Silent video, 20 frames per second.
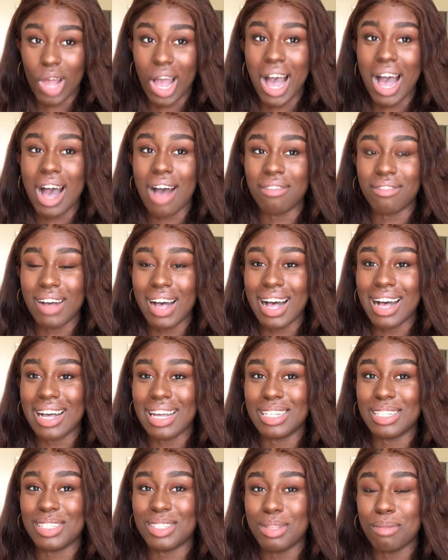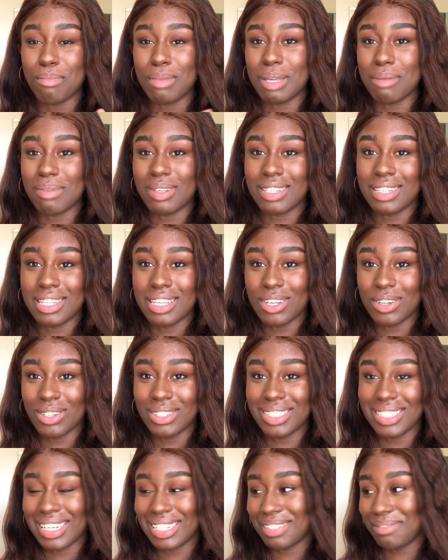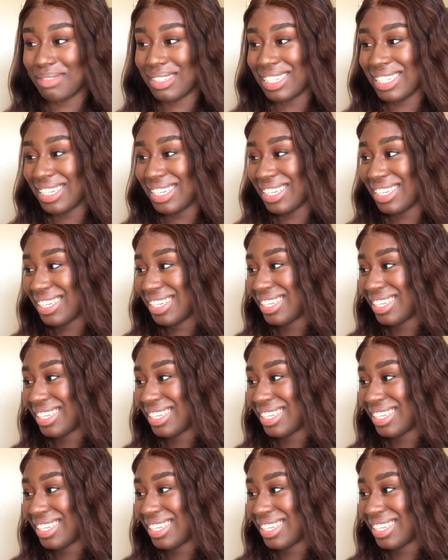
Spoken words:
I've had the BBC contact me.